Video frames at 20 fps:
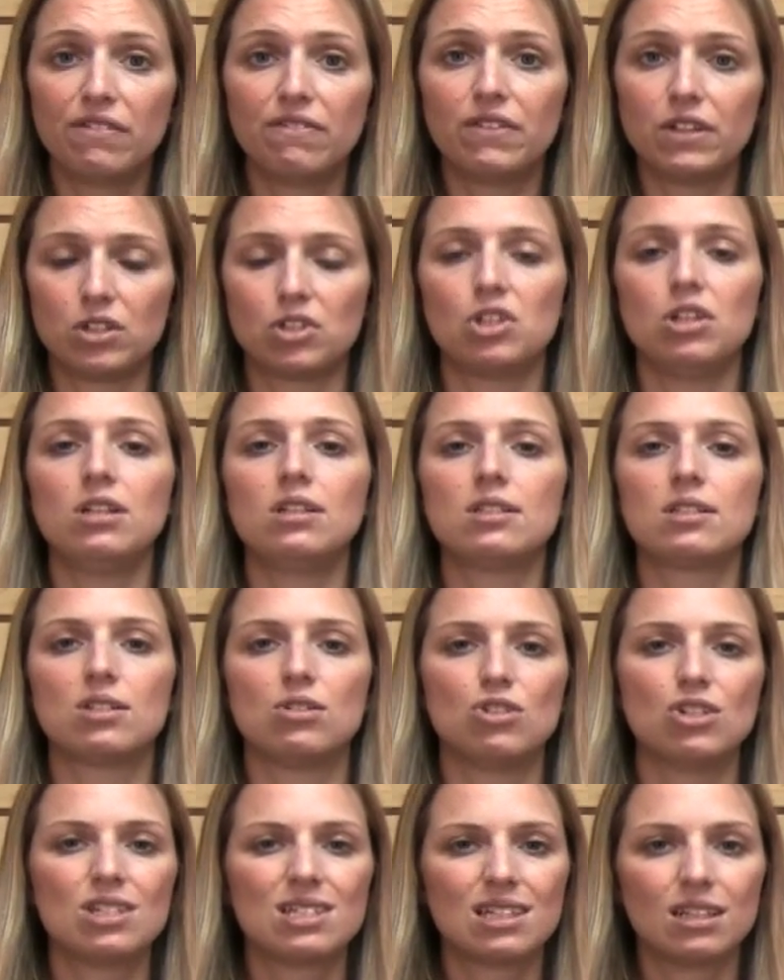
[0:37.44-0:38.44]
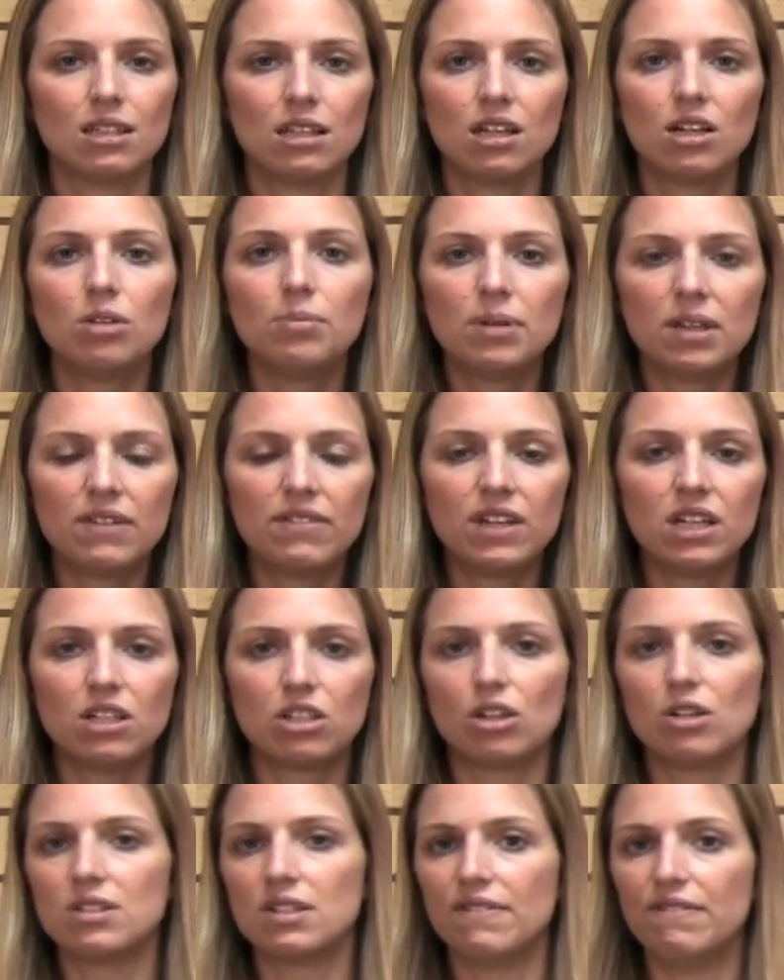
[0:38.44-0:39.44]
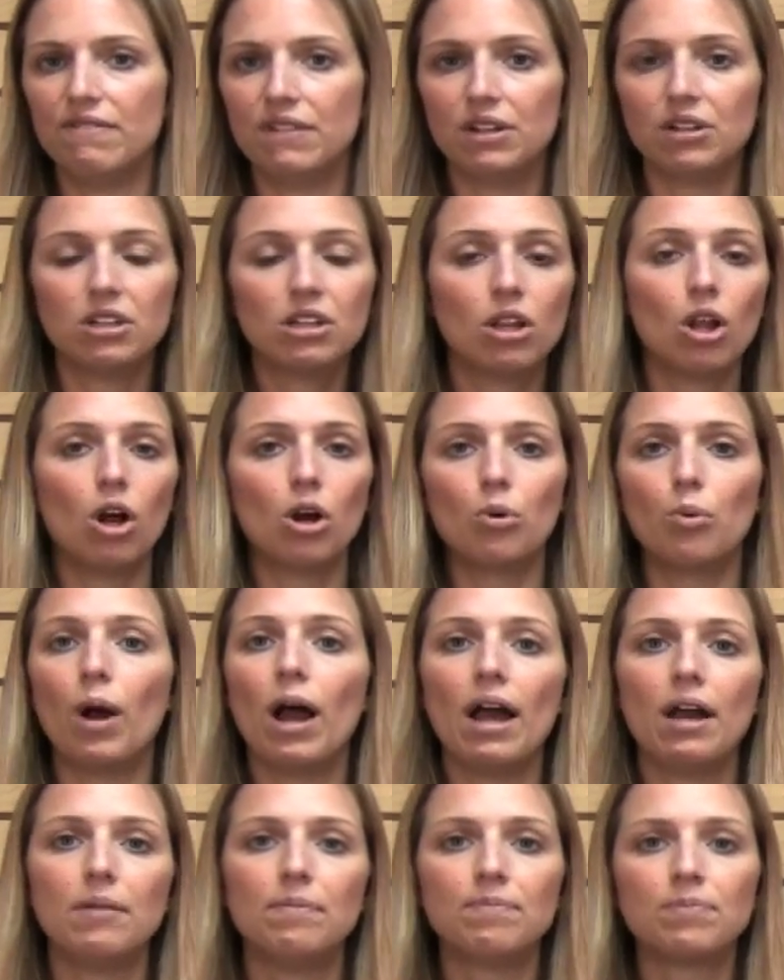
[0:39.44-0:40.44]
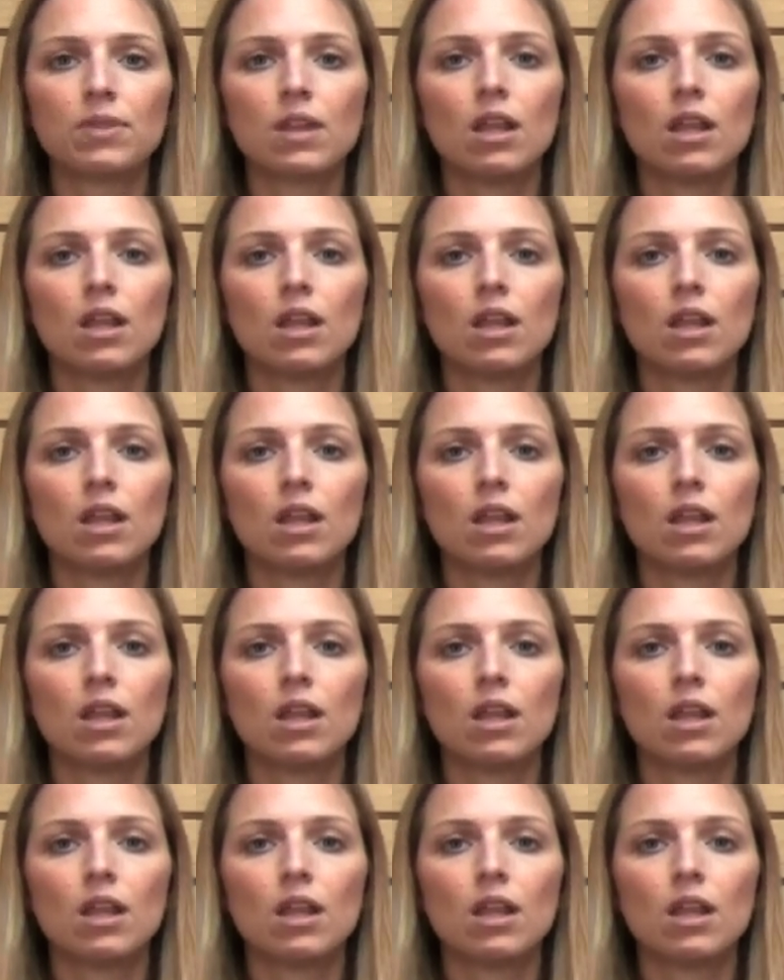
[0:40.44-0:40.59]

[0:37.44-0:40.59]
efficient, so just a little bit of it goes a very long way.